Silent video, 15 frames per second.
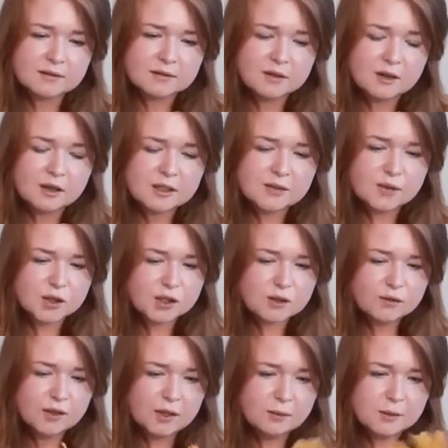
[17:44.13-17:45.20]
artificial
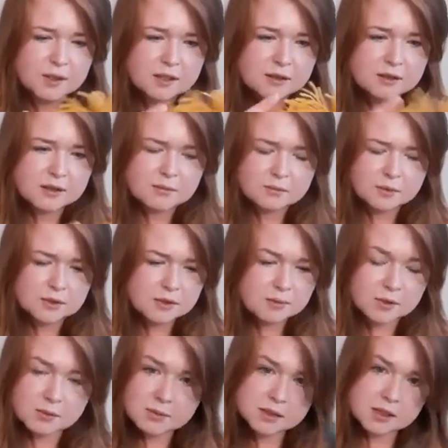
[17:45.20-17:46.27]
flowers, and some of
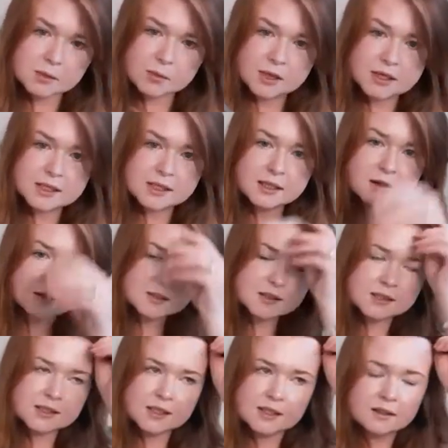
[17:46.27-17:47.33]
them are so pricey,
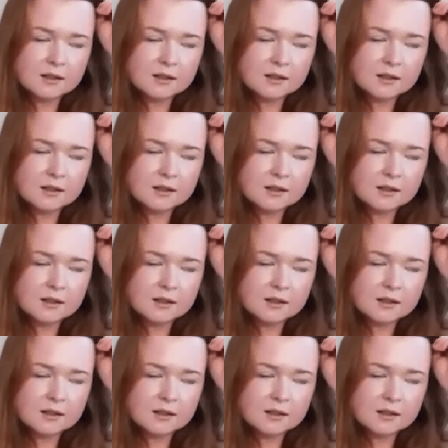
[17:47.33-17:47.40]
honestly.